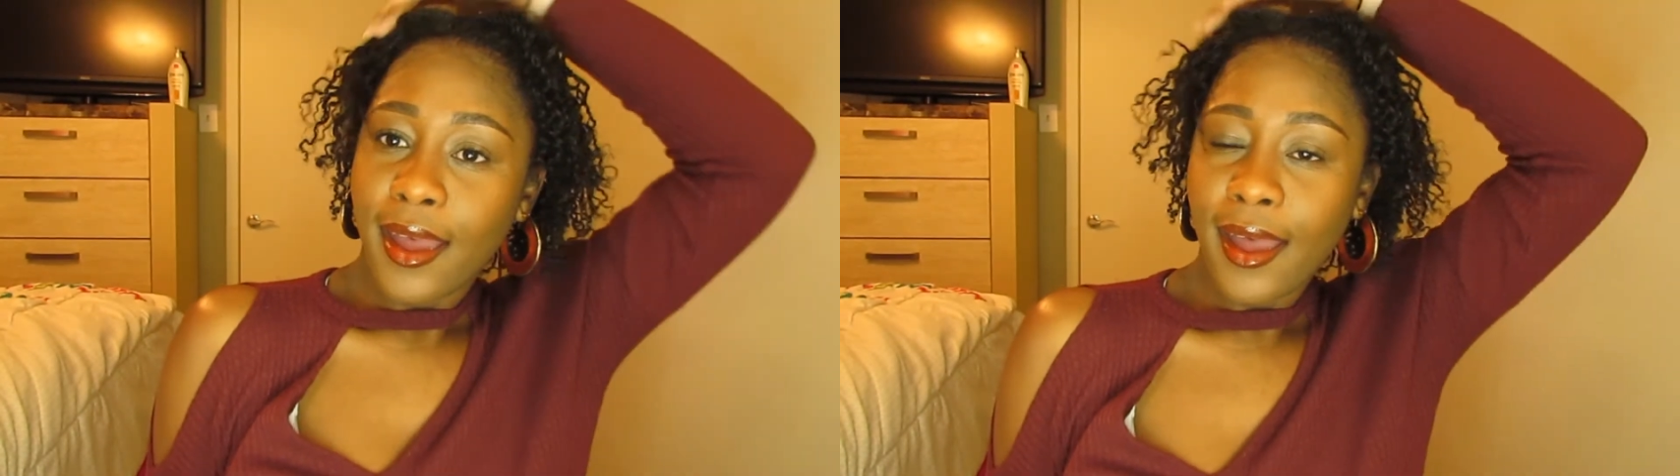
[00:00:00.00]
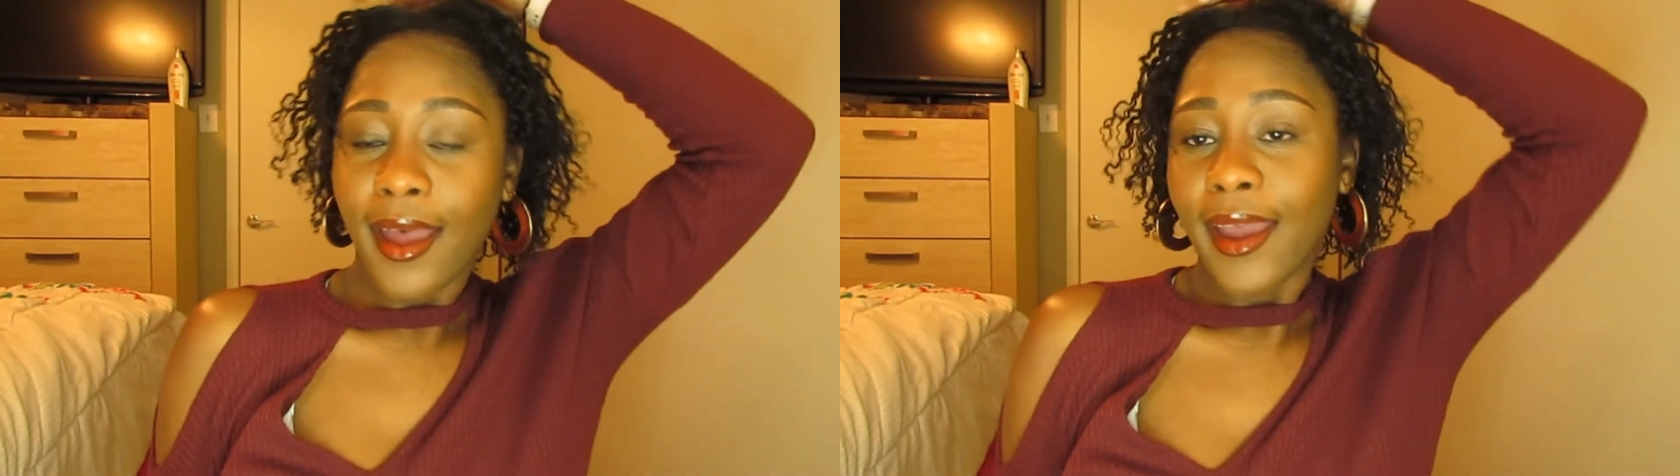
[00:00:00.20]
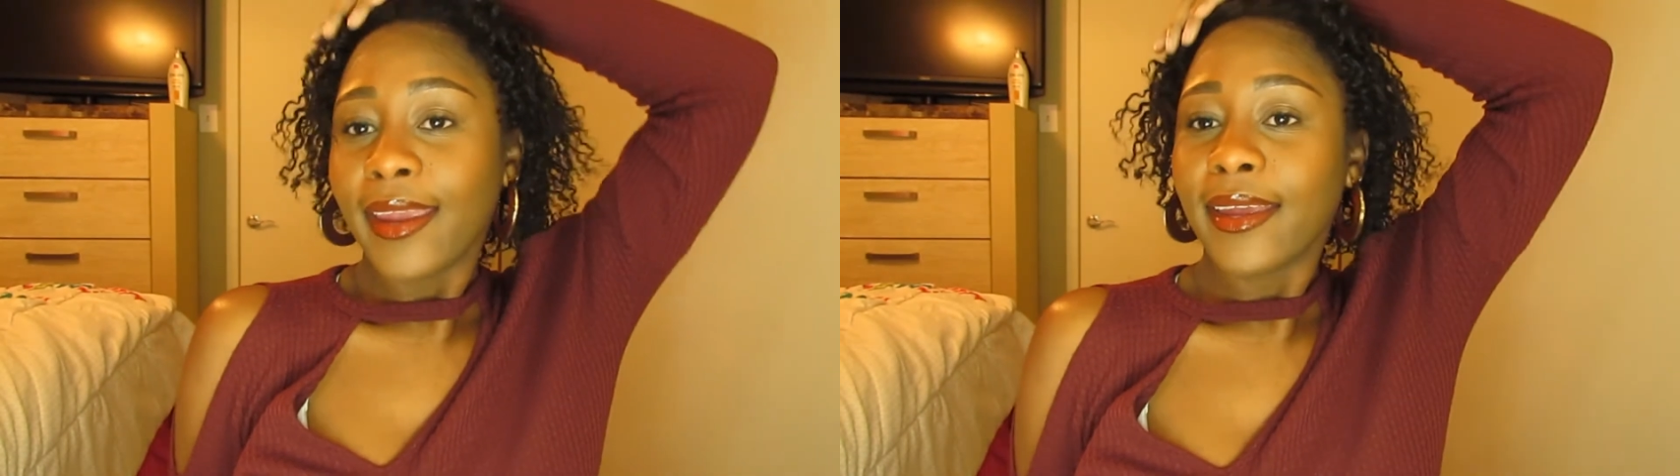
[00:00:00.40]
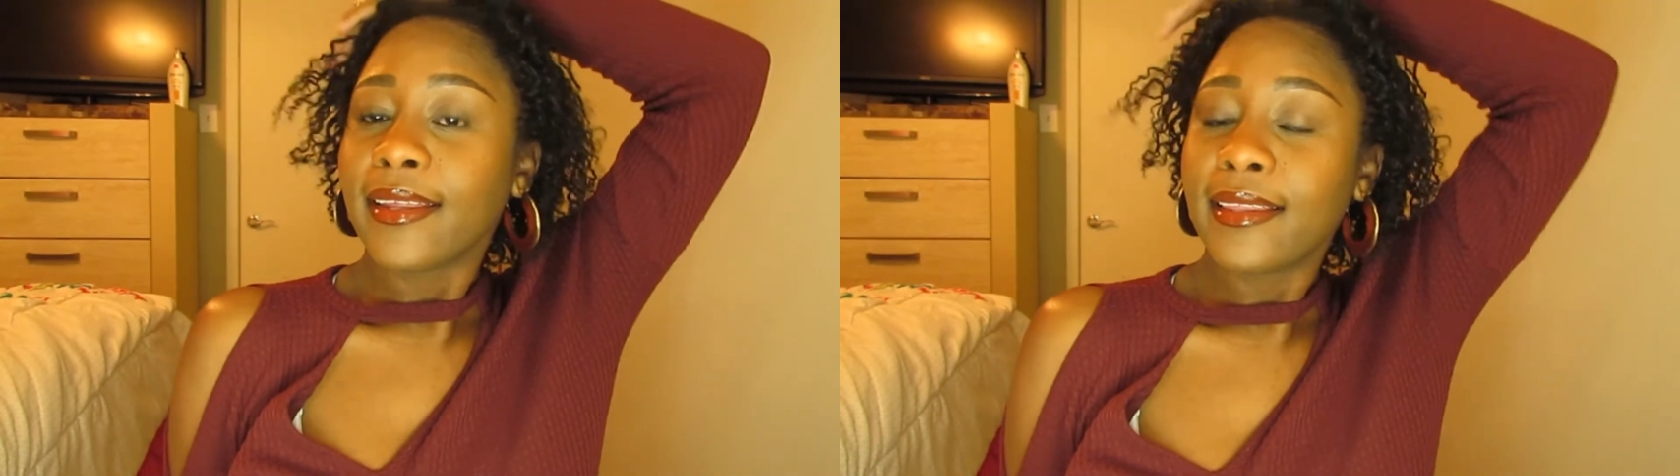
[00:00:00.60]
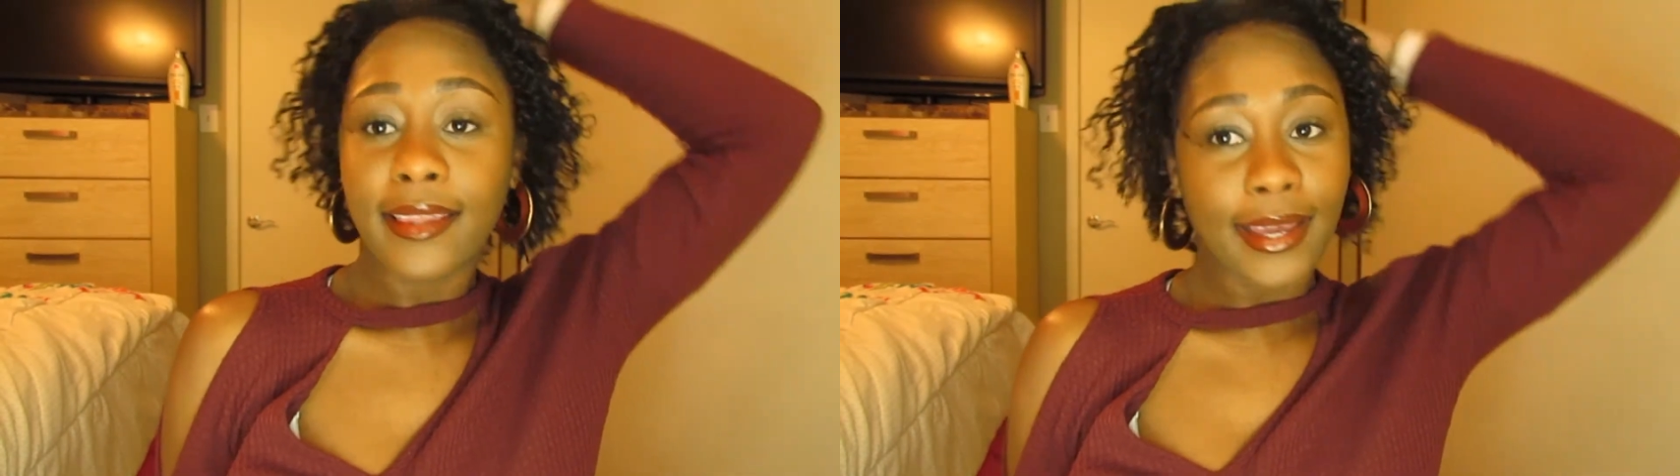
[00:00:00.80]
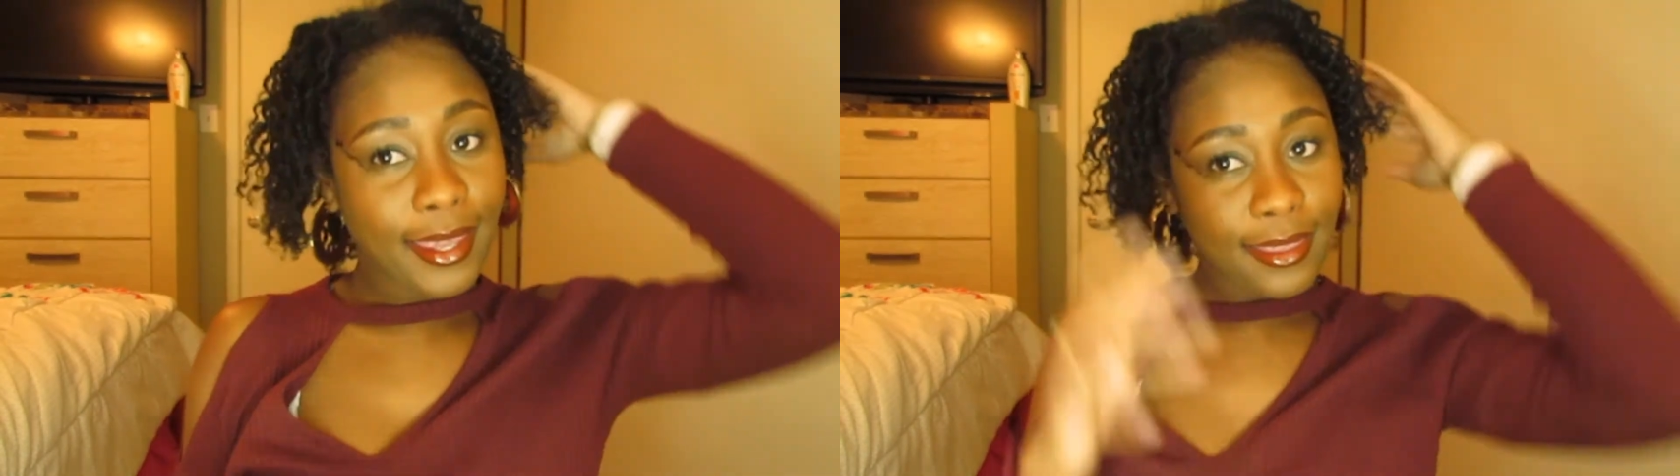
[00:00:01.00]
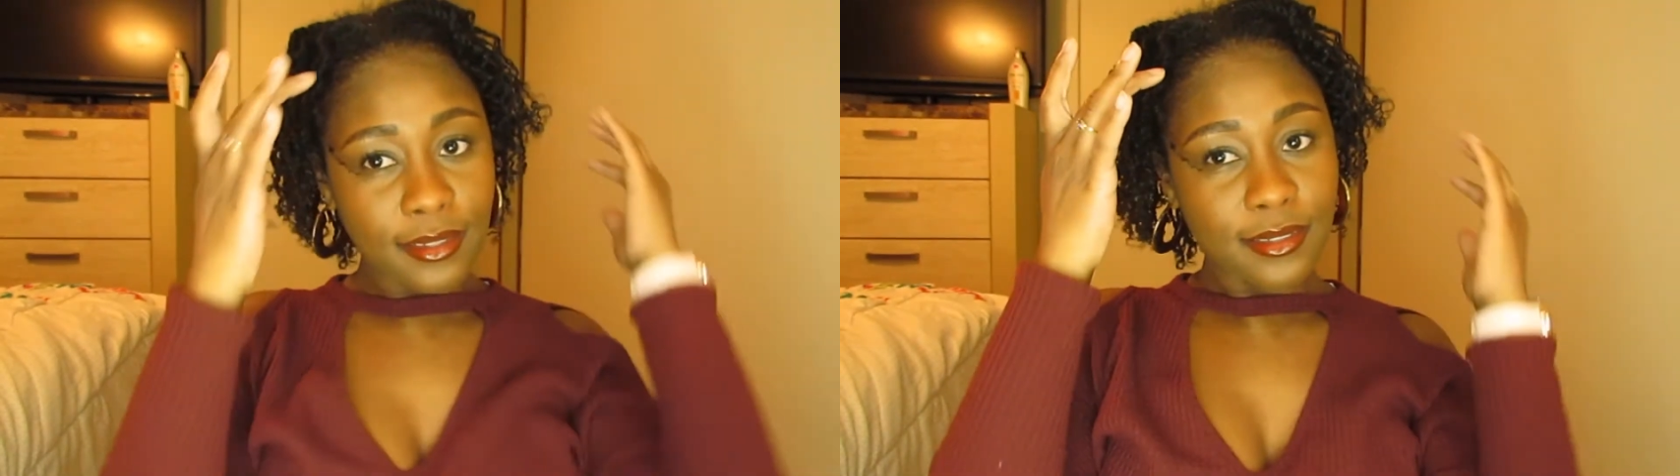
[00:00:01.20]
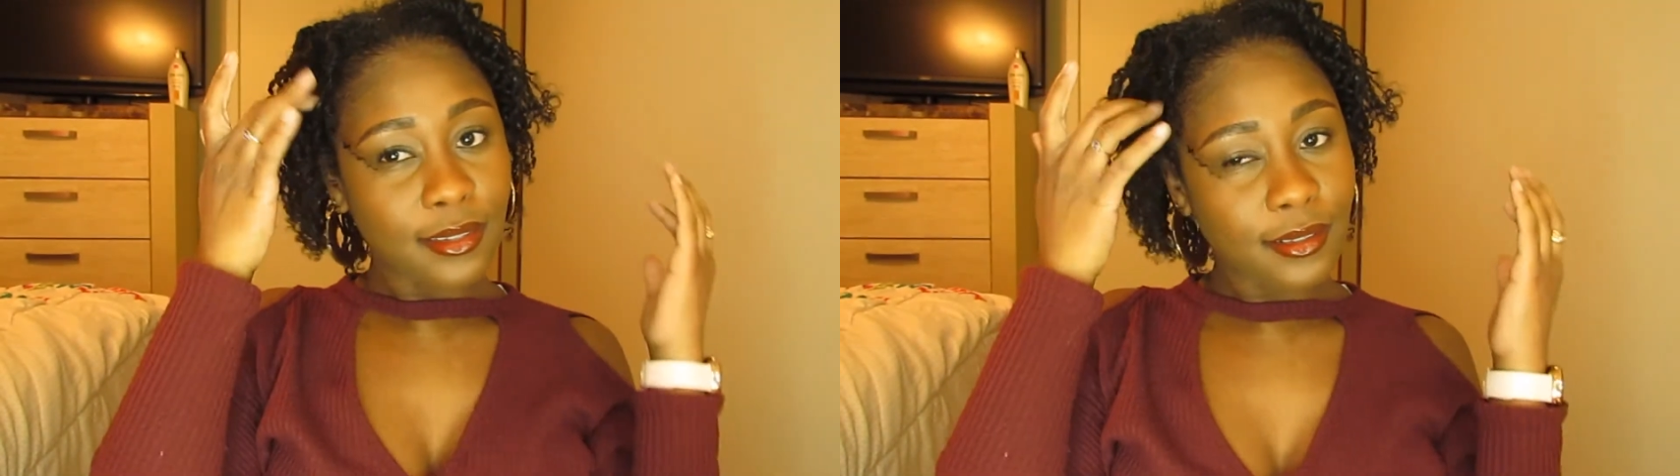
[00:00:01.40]
I like
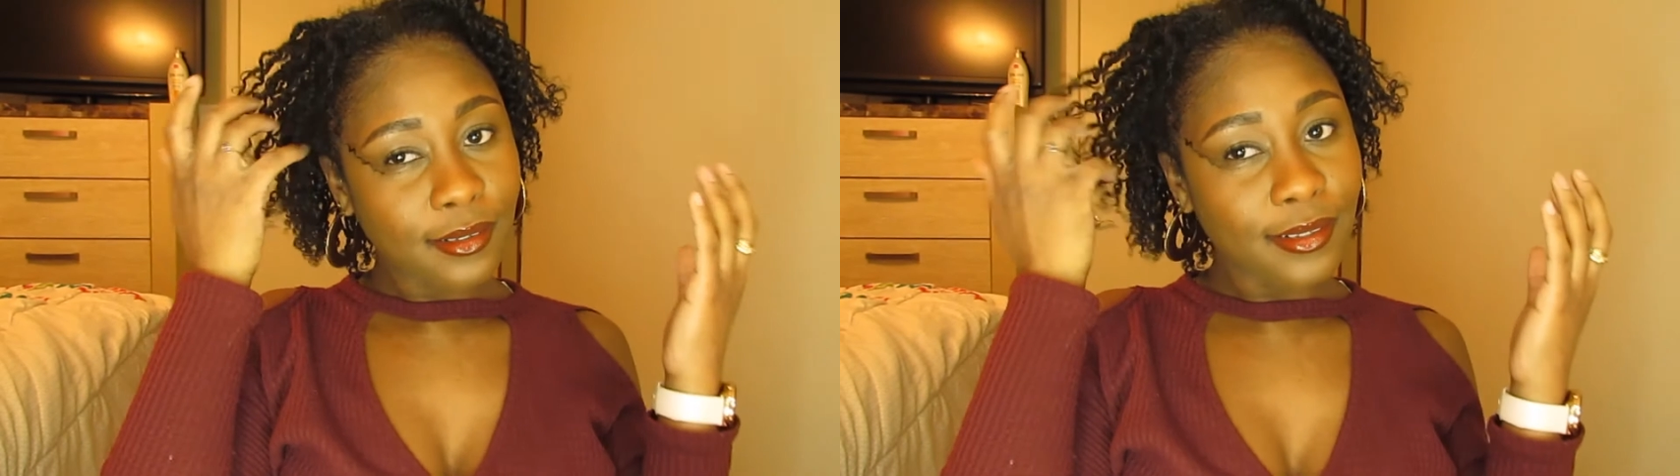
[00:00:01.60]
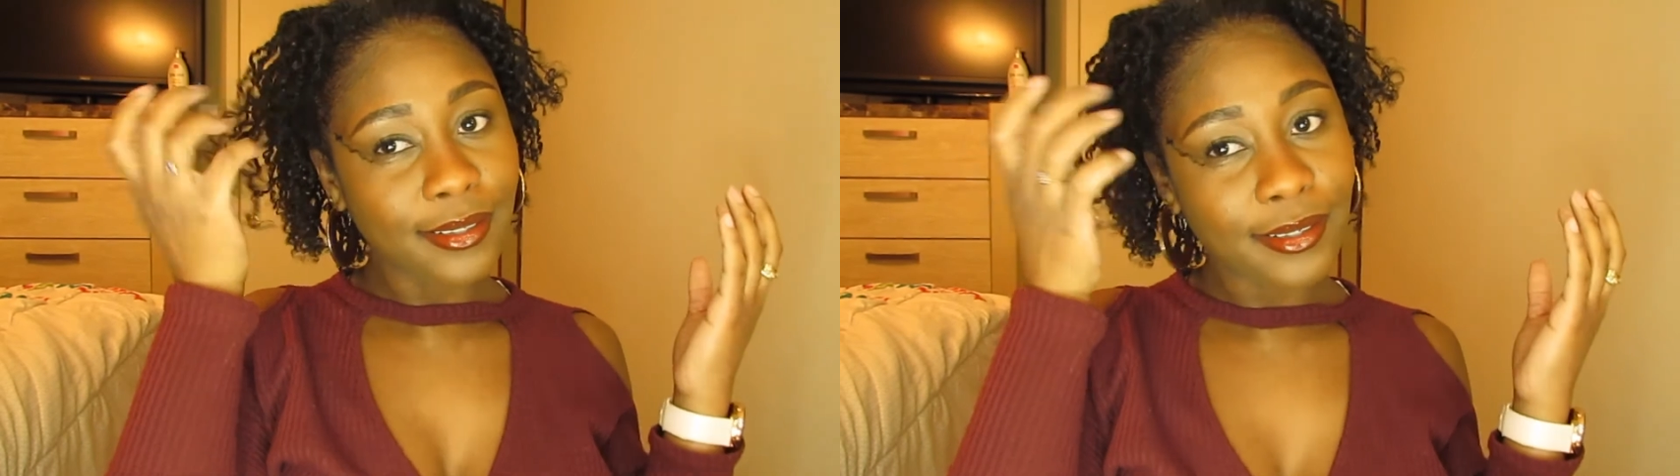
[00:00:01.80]
this look.